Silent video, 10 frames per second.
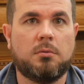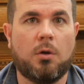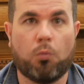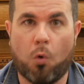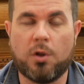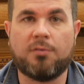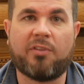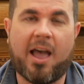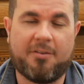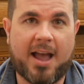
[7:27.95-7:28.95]
eroding
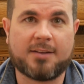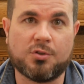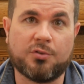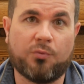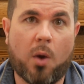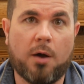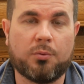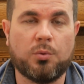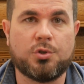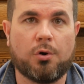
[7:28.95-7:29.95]
factors of
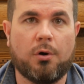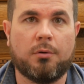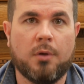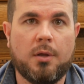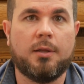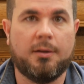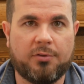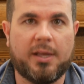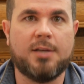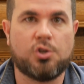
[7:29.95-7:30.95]
wealth, which are the
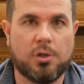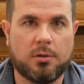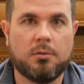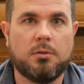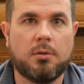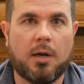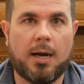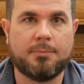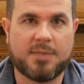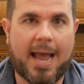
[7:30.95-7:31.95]
inflation,
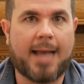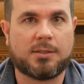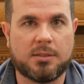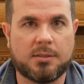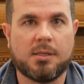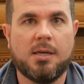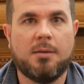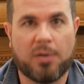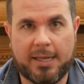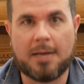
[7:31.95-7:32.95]
taxes,
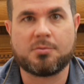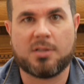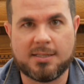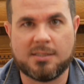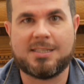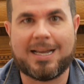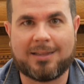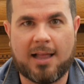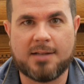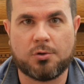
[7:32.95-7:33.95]
planned obsolescence,
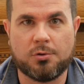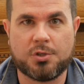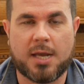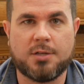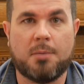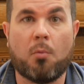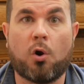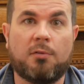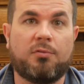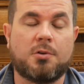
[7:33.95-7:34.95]
technological change, and
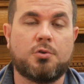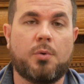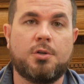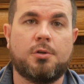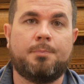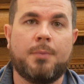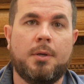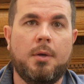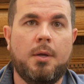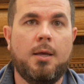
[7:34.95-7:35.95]
market fluctuation.
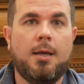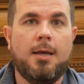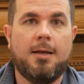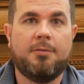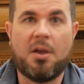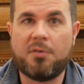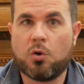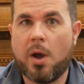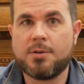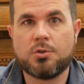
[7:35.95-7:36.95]
If you have any
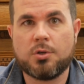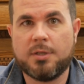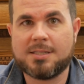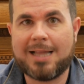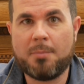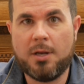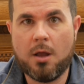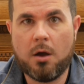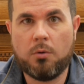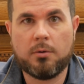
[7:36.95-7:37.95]
questions on this, let me
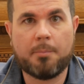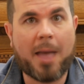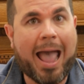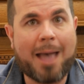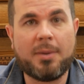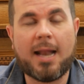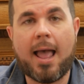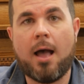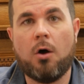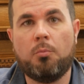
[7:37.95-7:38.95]
know. I'm happy to
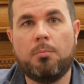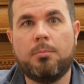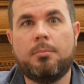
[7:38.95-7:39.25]
help.